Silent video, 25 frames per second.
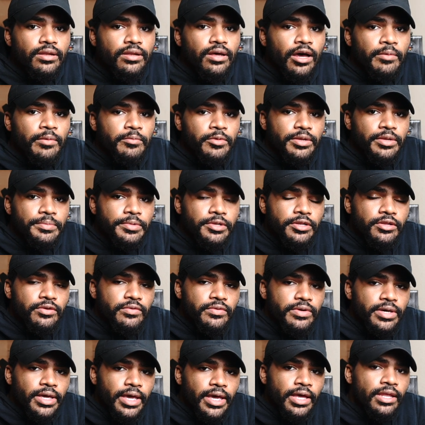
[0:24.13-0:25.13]
I'm gonna be
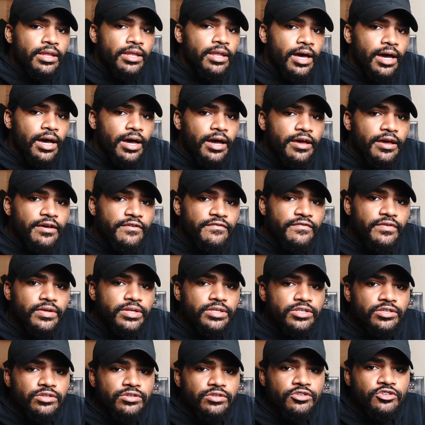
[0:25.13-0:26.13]
doing a live
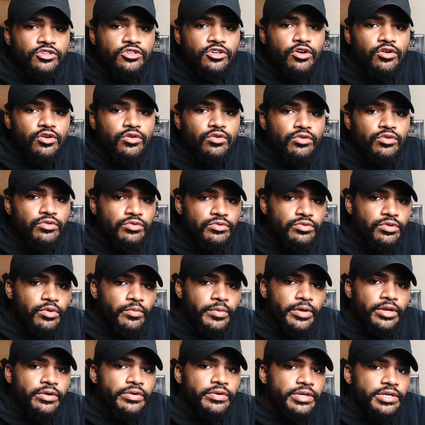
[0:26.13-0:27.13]
to show who the
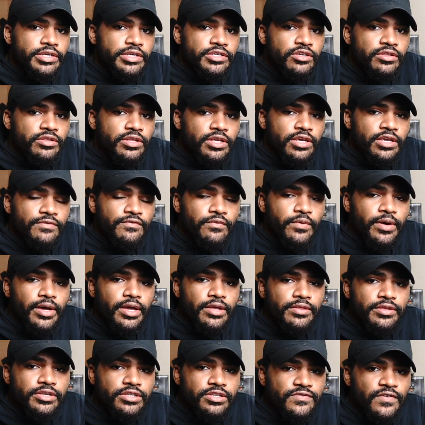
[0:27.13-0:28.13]
winner is on the
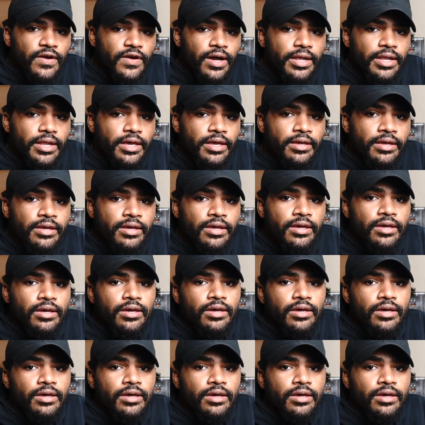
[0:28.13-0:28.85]
giveaway this Friday.